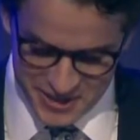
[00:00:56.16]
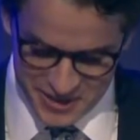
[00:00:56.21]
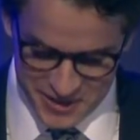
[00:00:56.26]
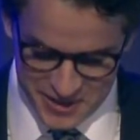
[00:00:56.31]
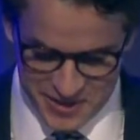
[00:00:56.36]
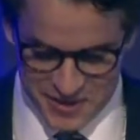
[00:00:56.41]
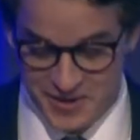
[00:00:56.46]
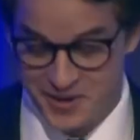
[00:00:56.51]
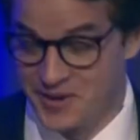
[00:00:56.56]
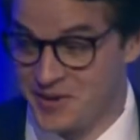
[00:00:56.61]

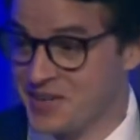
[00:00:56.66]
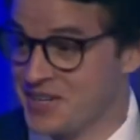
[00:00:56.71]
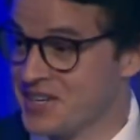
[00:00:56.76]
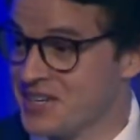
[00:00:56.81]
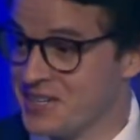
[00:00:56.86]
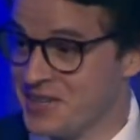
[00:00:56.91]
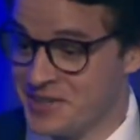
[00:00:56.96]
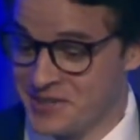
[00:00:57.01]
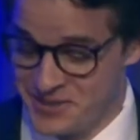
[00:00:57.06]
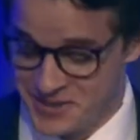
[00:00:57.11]
Knowing
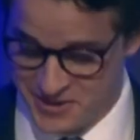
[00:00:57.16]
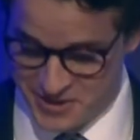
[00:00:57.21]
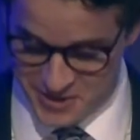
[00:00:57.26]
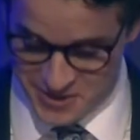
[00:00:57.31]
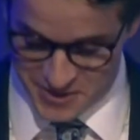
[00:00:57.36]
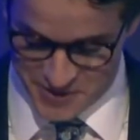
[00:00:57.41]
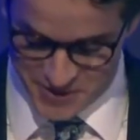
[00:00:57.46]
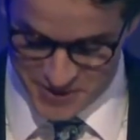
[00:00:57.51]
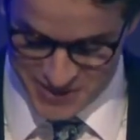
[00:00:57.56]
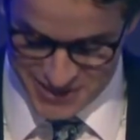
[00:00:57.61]
close to
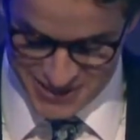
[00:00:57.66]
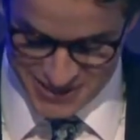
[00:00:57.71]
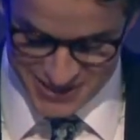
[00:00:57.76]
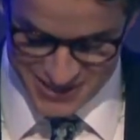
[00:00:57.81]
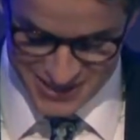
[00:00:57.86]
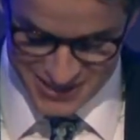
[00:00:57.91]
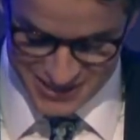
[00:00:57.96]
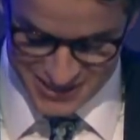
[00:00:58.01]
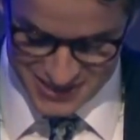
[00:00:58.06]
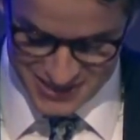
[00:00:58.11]
no one,
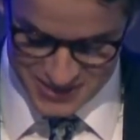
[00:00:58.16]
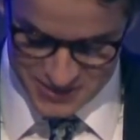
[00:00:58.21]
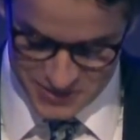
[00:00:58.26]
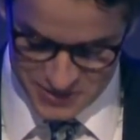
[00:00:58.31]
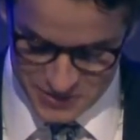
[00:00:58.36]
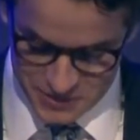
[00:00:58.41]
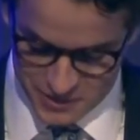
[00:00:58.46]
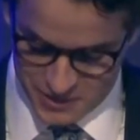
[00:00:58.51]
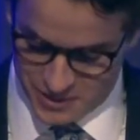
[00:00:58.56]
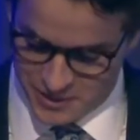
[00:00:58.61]

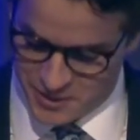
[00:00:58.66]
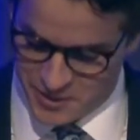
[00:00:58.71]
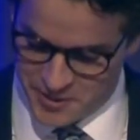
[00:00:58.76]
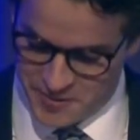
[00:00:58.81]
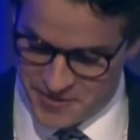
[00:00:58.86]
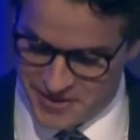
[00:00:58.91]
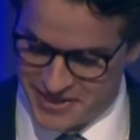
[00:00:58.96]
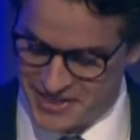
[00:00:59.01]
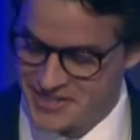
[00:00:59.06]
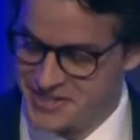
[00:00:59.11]
with little
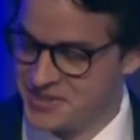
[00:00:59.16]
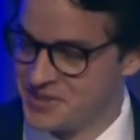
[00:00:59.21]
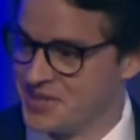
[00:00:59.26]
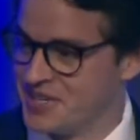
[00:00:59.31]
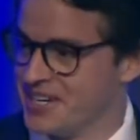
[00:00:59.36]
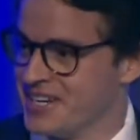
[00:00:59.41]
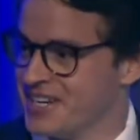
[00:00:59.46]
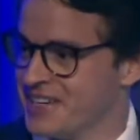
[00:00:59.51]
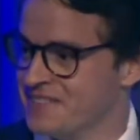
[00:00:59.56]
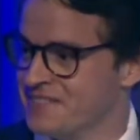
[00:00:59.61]
money to our
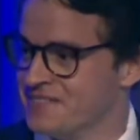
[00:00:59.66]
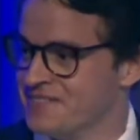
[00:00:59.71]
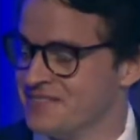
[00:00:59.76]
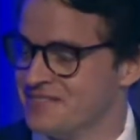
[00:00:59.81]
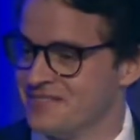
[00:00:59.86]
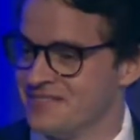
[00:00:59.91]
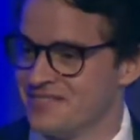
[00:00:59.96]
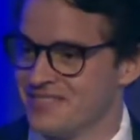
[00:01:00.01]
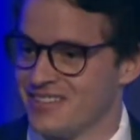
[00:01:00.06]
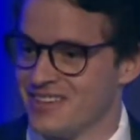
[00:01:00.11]
name,
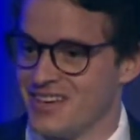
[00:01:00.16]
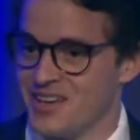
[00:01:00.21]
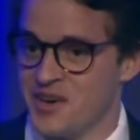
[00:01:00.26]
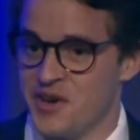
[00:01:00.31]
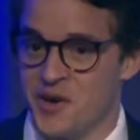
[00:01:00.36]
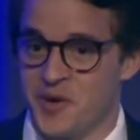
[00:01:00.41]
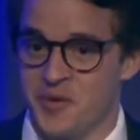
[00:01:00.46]
and no